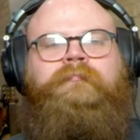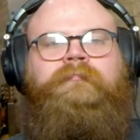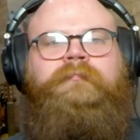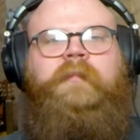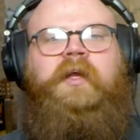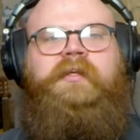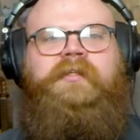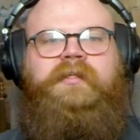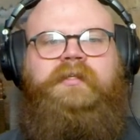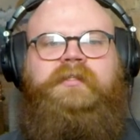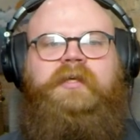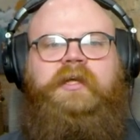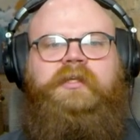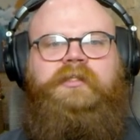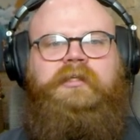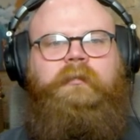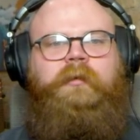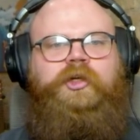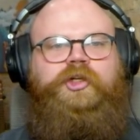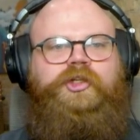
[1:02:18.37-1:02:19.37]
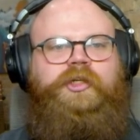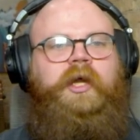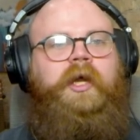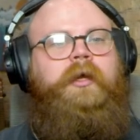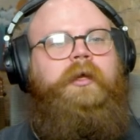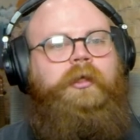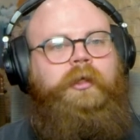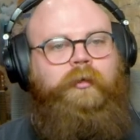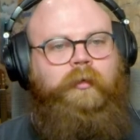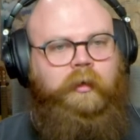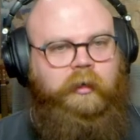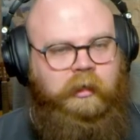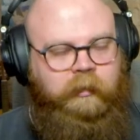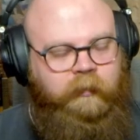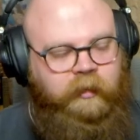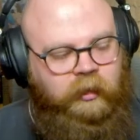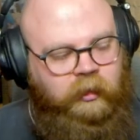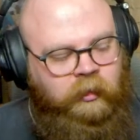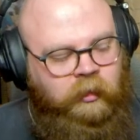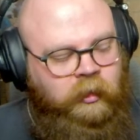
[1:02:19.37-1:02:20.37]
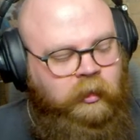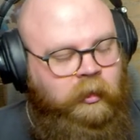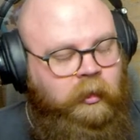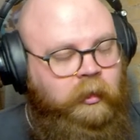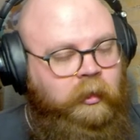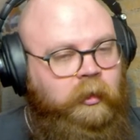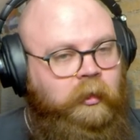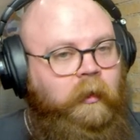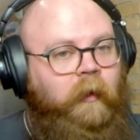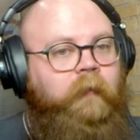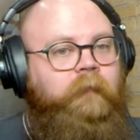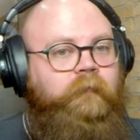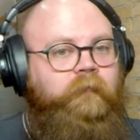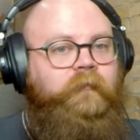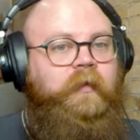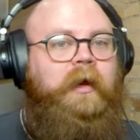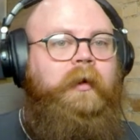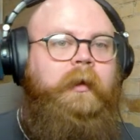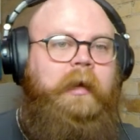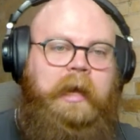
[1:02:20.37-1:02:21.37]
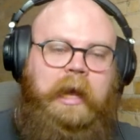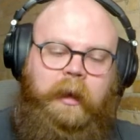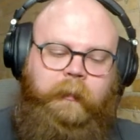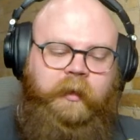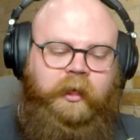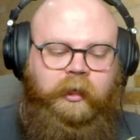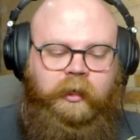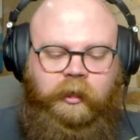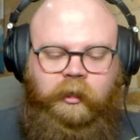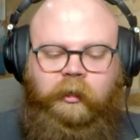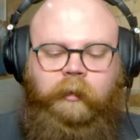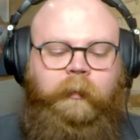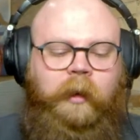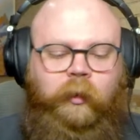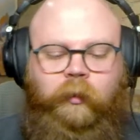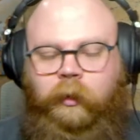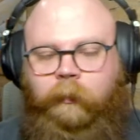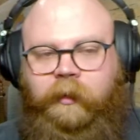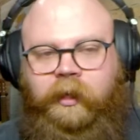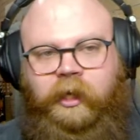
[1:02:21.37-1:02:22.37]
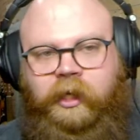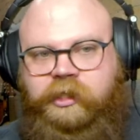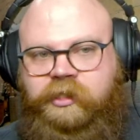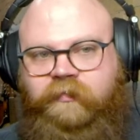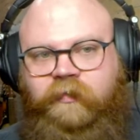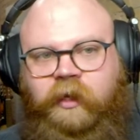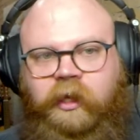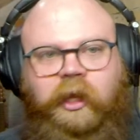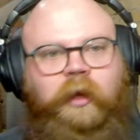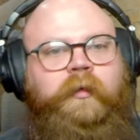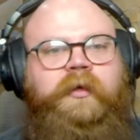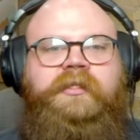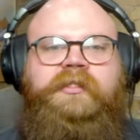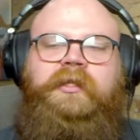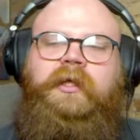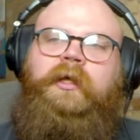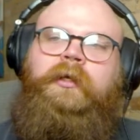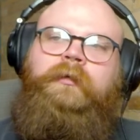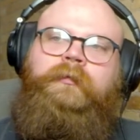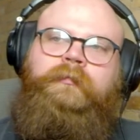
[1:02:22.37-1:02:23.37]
AC's got so much tech. You are going to be very happy to hear about what my next video is then.